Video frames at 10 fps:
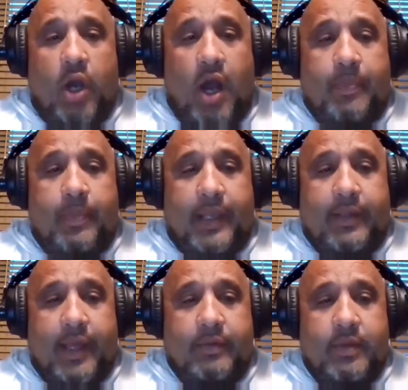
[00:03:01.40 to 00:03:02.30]
topic
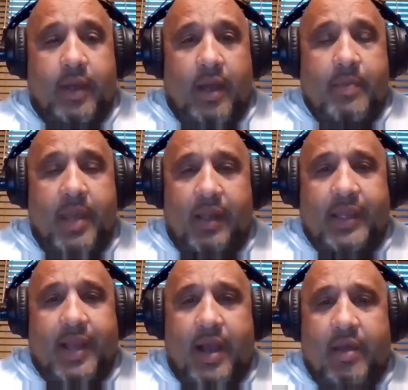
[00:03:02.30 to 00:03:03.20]
that
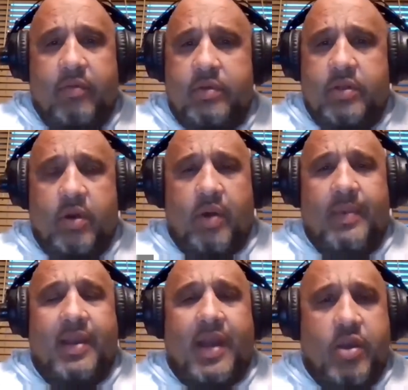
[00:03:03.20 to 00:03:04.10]
admittedly, I don't know.
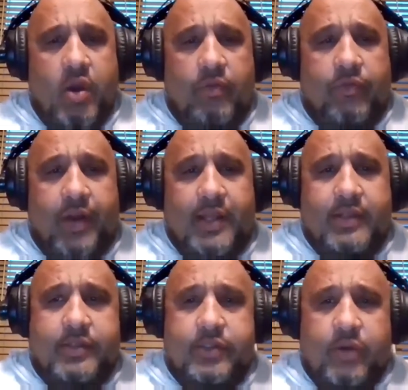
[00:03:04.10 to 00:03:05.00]
I mean, I know
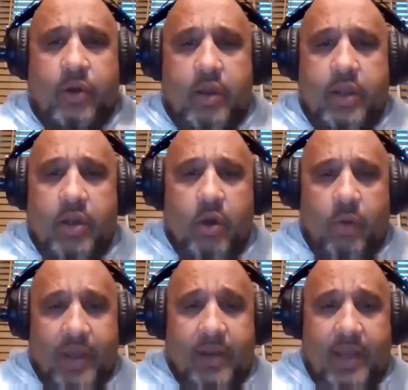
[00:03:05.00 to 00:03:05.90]
friends or,
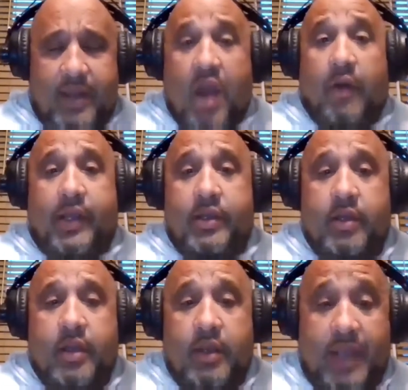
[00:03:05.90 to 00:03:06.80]
and Erik
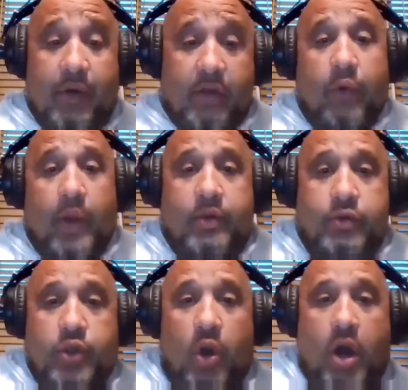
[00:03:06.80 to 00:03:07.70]
Voigt,
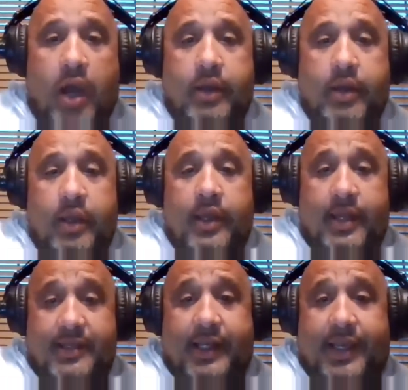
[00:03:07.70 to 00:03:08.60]
who's on
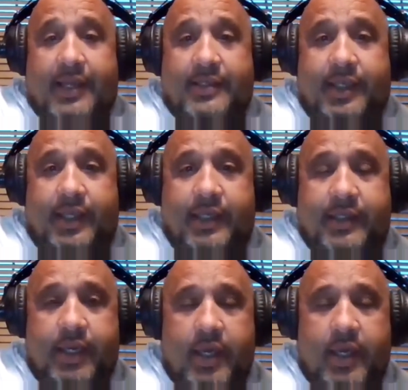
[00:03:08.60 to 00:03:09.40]
and is our guest, he's